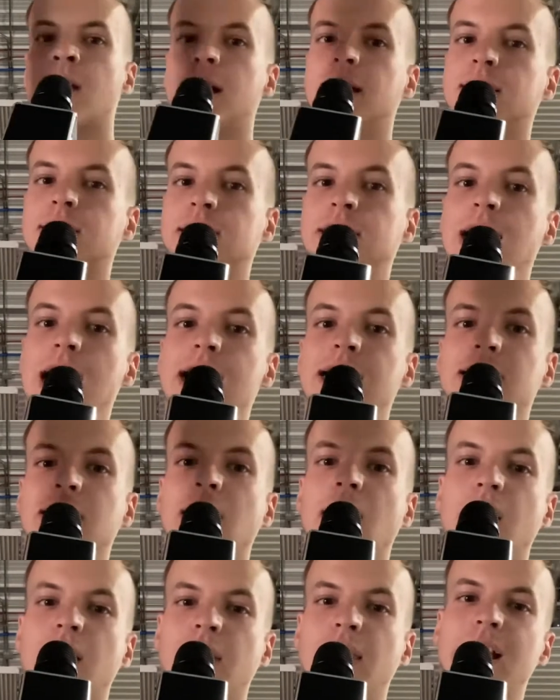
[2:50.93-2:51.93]

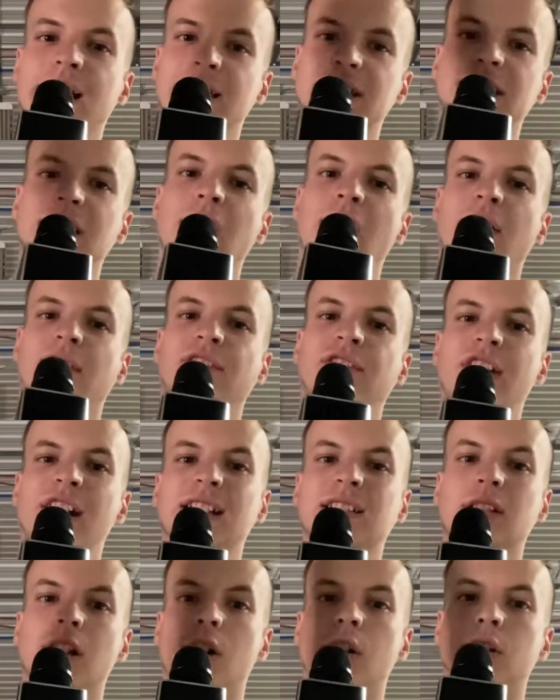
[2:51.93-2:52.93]
Send this
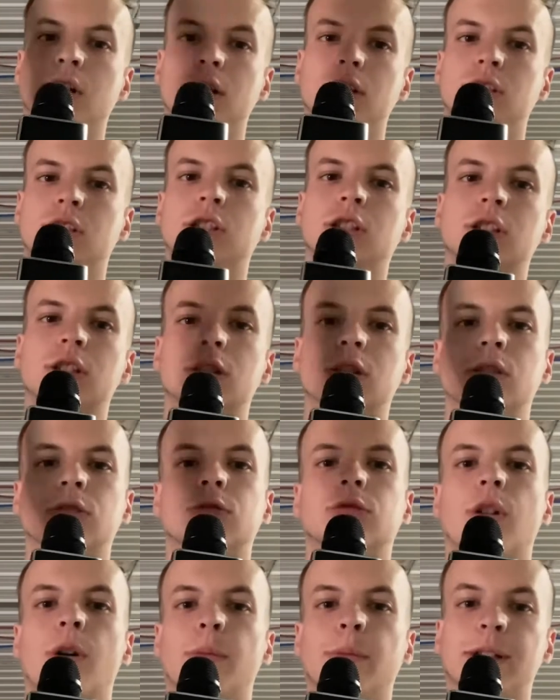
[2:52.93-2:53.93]
fatal to
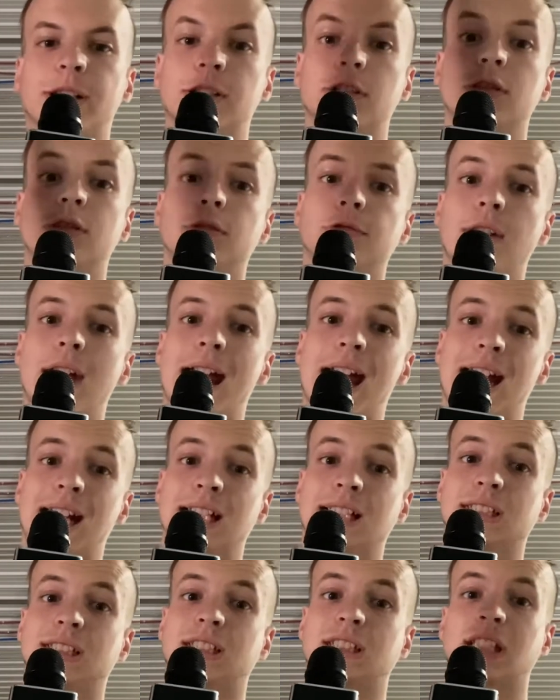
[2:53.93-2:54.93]
Roman
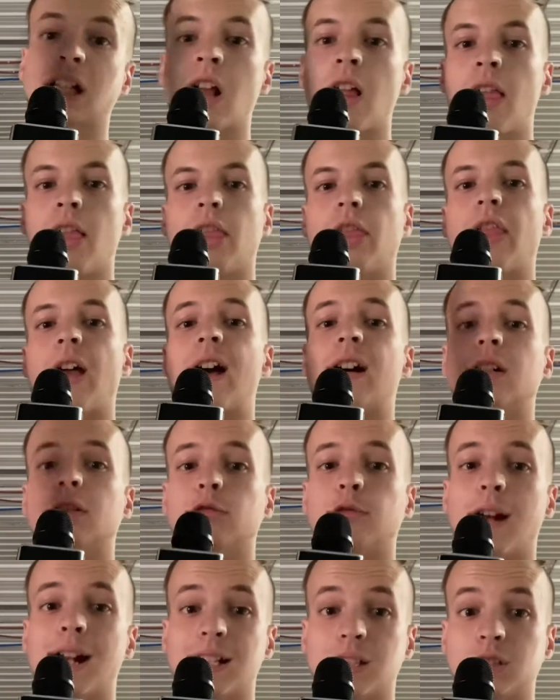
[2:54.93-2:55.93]
Reigns that
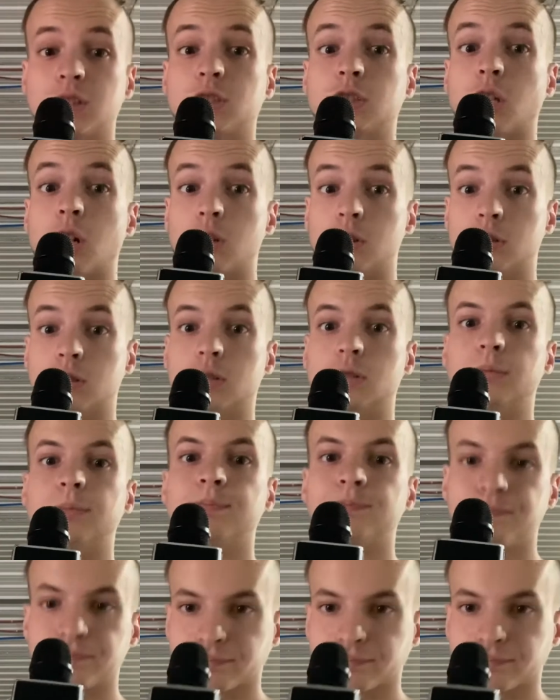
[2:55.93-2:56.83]
wrestle.